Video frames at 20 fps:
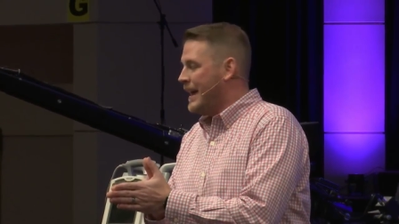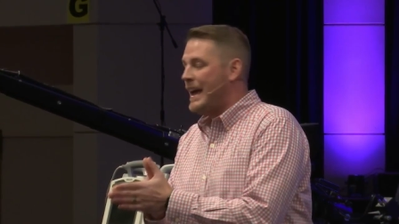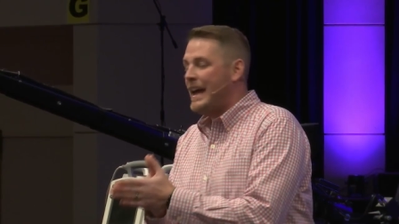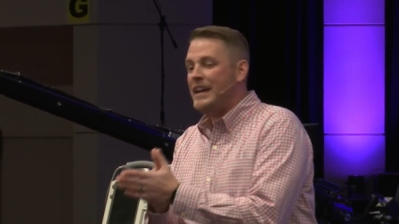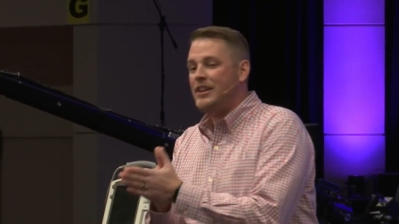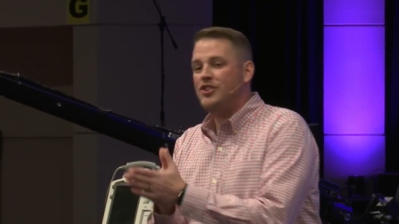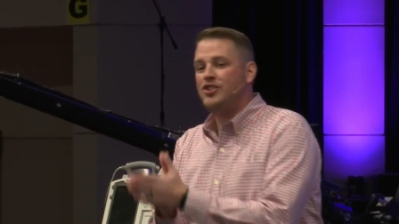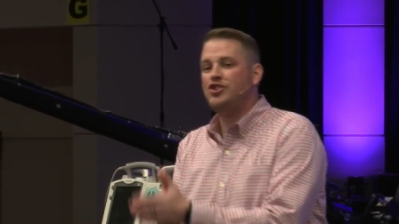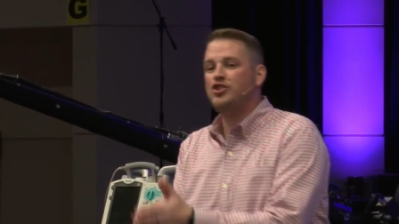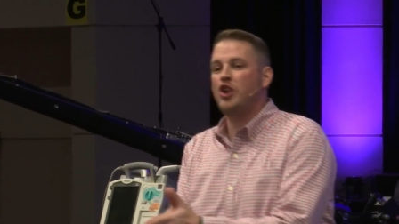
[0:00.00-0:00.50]

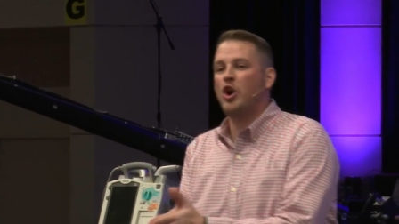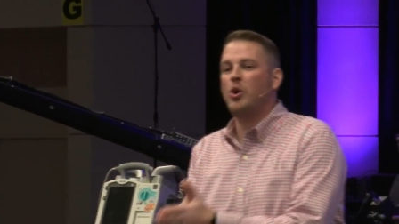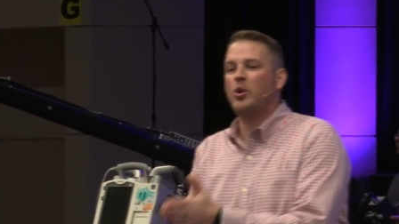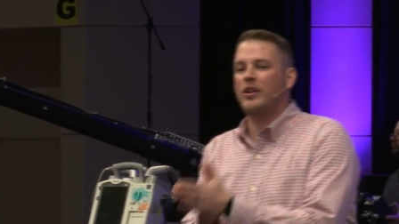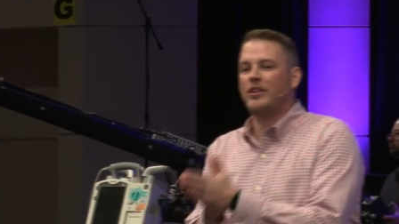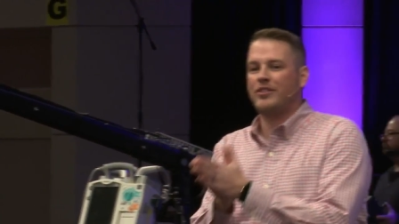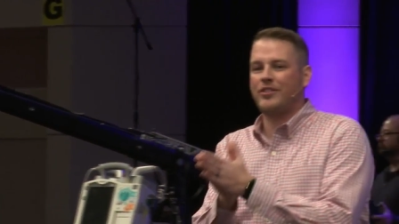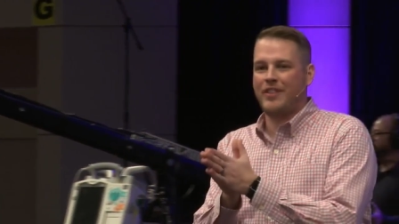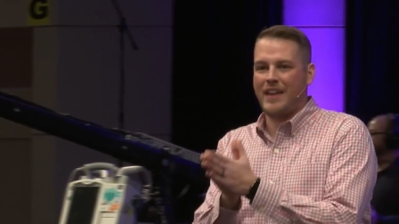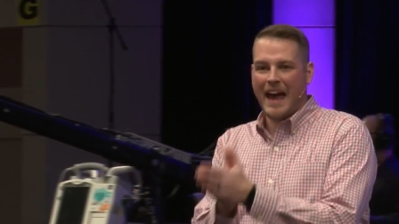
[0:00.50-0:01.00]
he
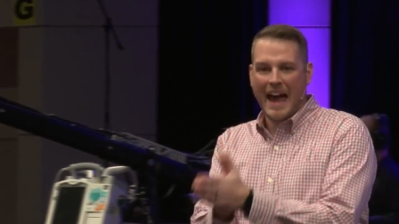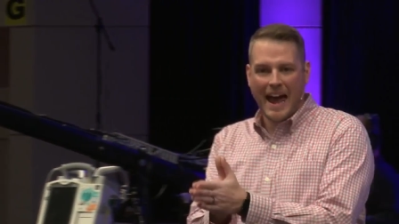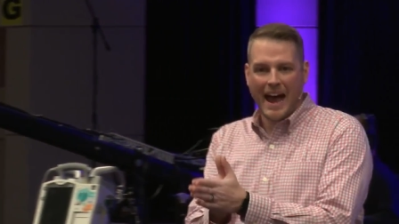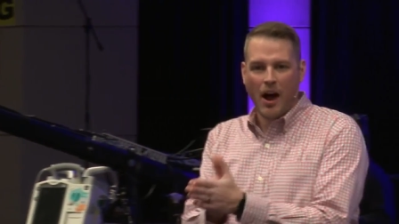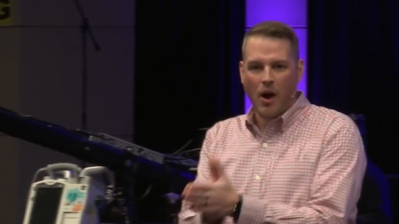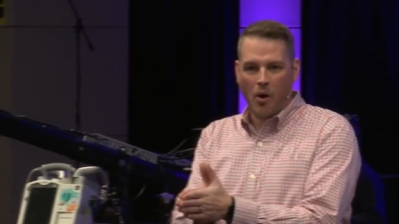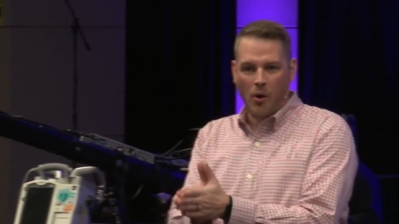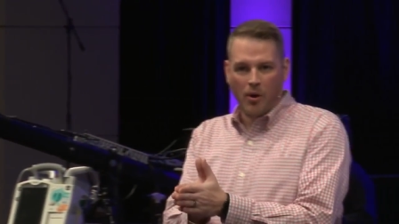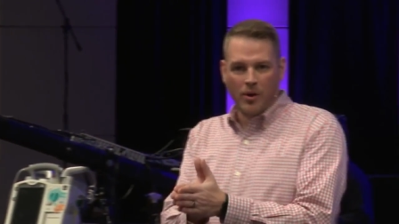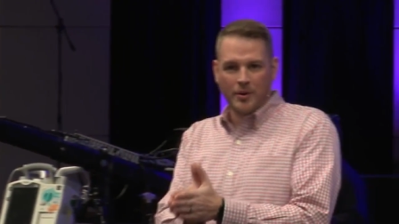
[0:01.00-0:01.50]
showed us the
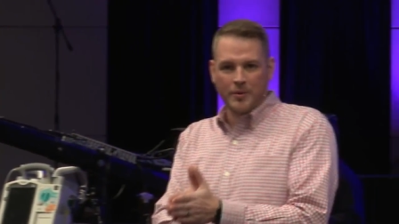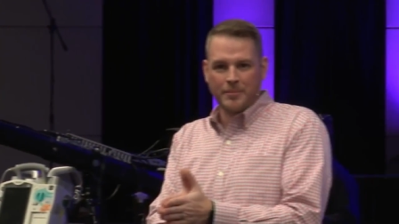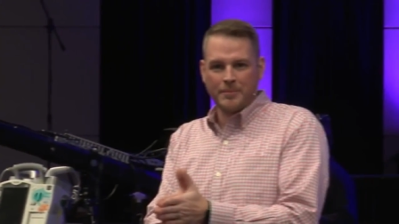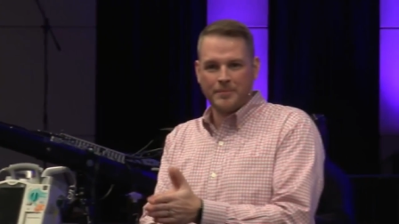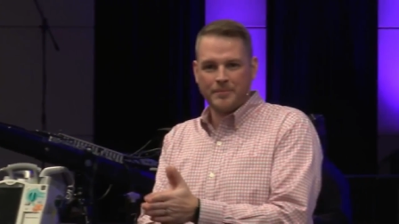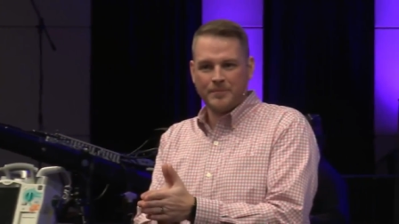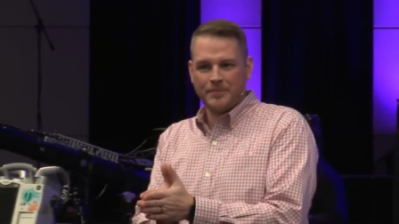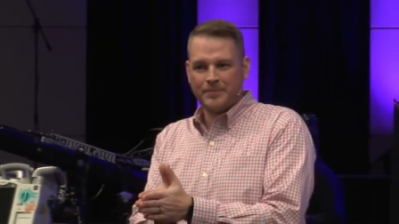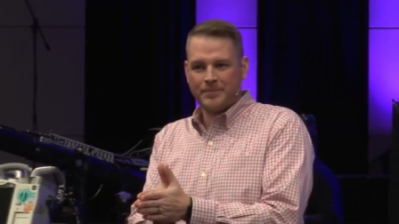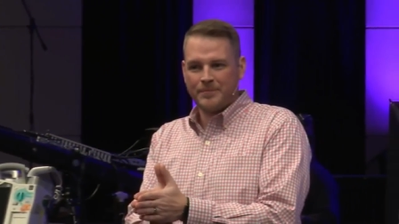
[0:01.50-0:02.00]
how.
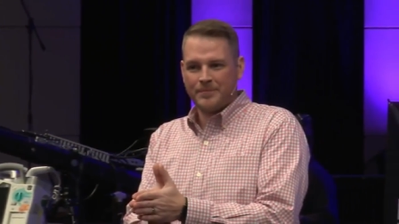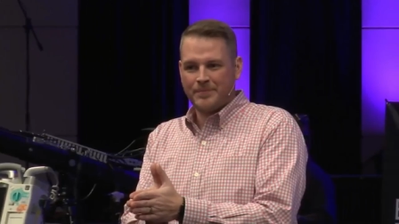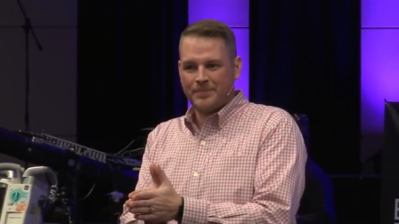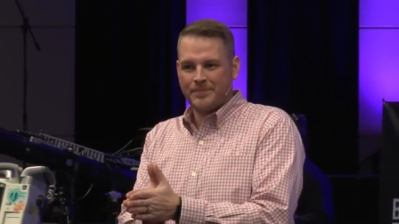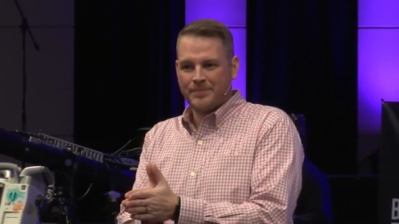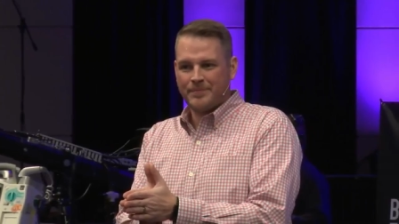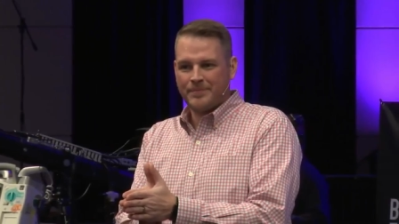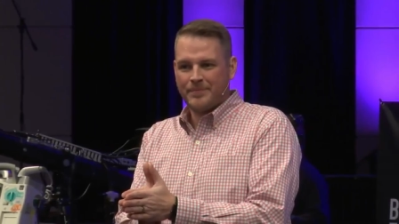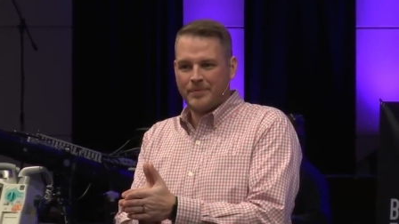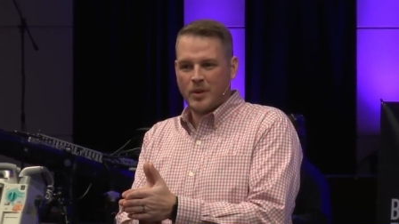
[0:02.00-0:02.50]

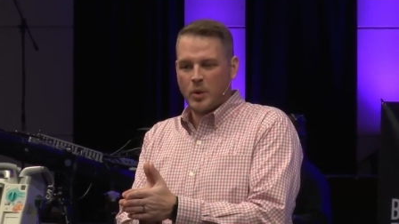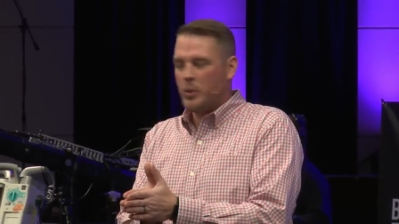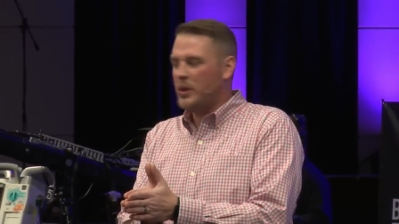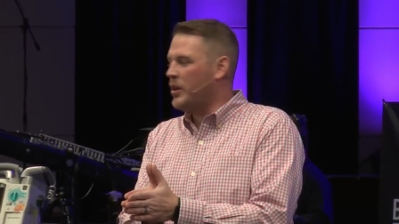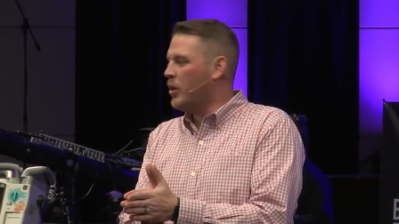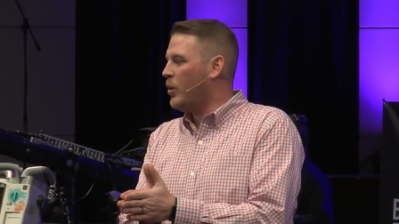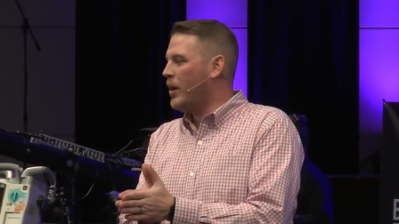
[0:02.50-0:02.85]
We